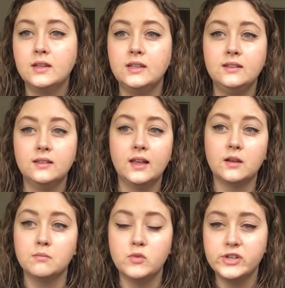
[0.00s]
It needs a lot
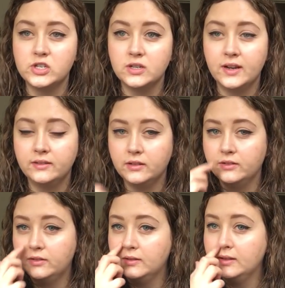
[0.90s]
of
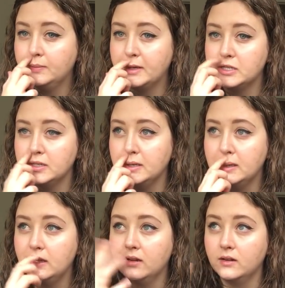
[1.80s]
moisturizers, especially
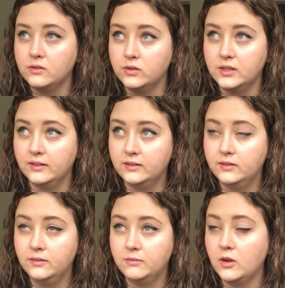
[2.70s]
here in
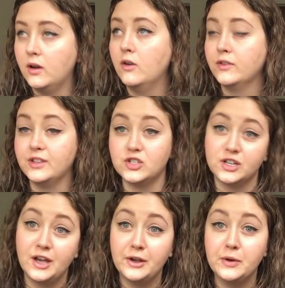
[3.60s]
over the
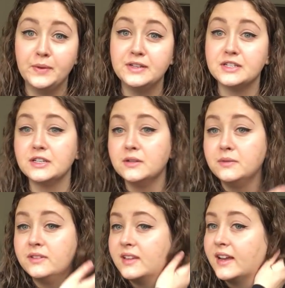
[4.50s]
Chicago winter. It
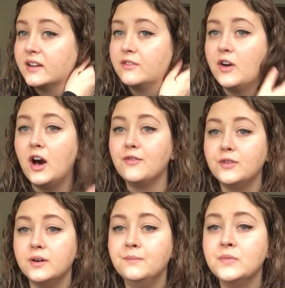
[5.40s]
was kind of
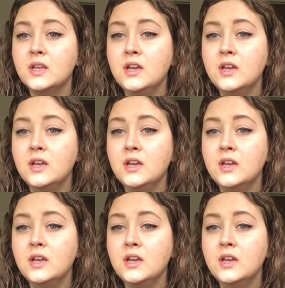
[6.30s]
awful.